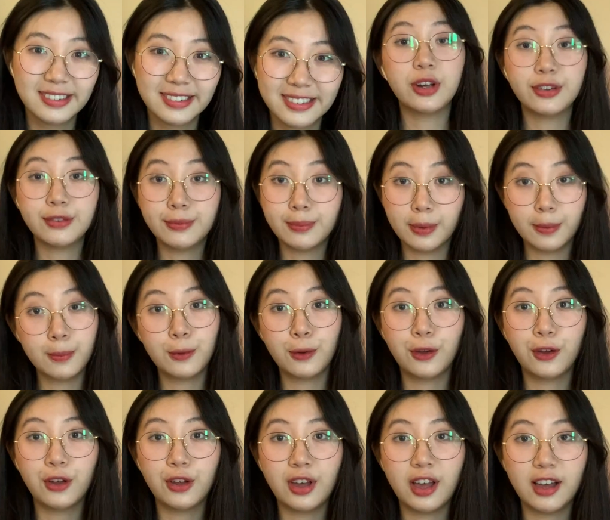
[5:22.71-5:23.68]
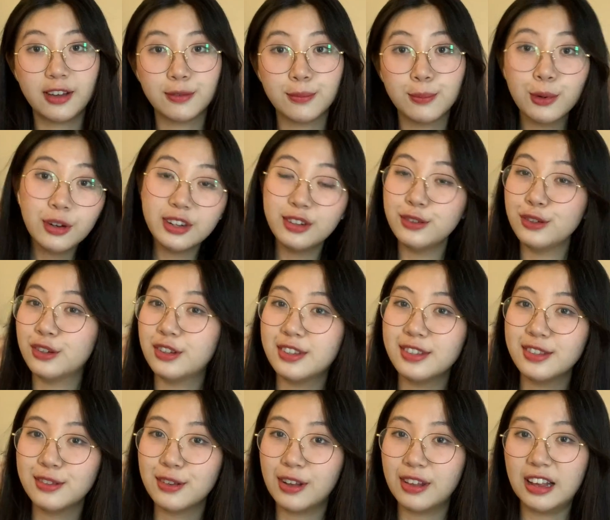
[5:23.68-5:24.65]
If people have more
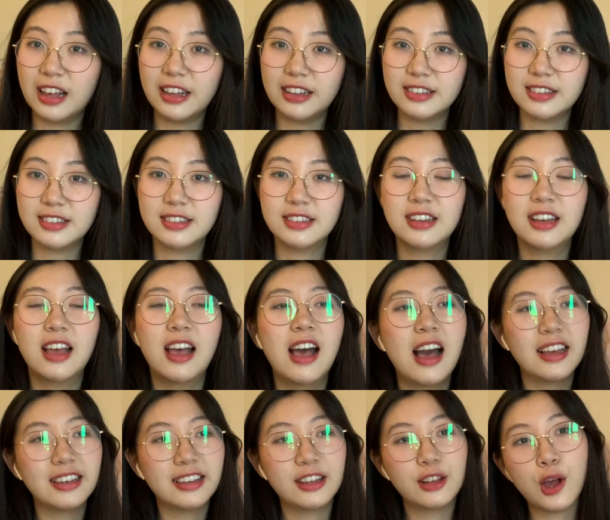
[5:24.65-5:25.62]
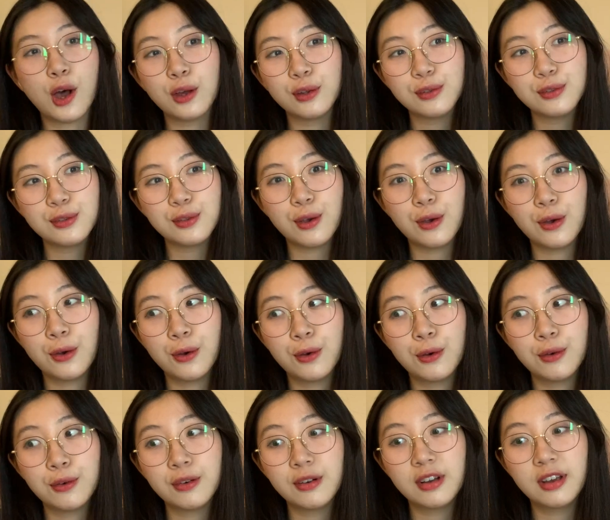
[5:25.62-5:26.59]
interest on that, I can
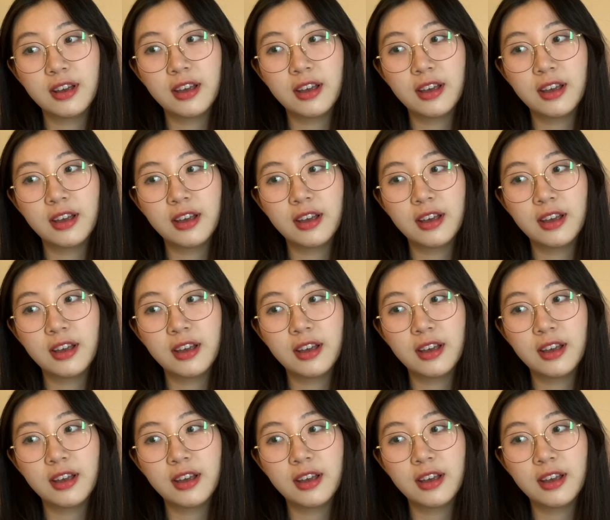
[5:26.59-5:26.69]
also